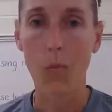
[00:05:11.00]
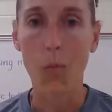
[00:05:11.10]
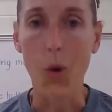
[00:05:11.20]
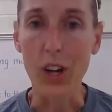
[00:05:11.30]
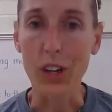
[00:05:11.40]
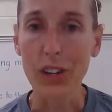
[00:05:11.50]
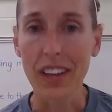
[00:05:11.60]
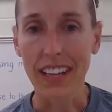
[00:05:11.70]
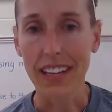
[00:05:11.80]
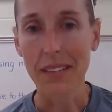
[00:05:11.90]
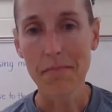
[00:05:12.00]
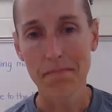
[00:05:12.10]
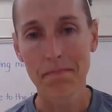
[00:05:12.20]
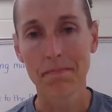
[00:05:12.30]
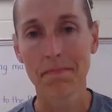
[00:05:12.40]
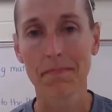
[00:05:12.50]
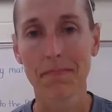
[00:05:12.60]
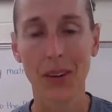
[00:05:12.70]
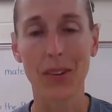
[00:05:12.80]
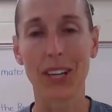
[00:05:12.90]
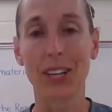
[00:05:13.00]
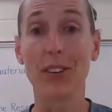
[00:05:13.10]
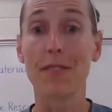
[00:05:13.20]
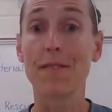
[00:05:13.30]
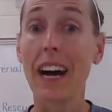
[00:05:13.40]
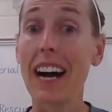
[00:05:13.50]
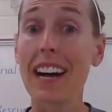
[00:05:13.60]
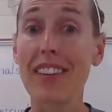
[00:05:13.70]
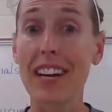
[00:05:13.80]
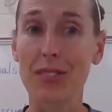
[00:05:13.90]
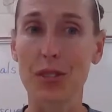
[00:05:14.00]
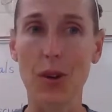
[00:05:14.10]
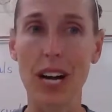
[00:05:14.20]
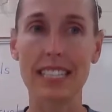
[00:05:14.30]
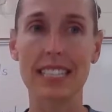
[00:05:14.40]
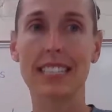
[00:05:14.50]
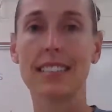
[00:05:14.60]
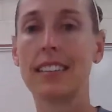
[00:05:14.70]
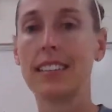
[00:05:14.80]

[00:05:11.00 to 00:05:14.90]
While you're thinking, we're going to do 5 air squats.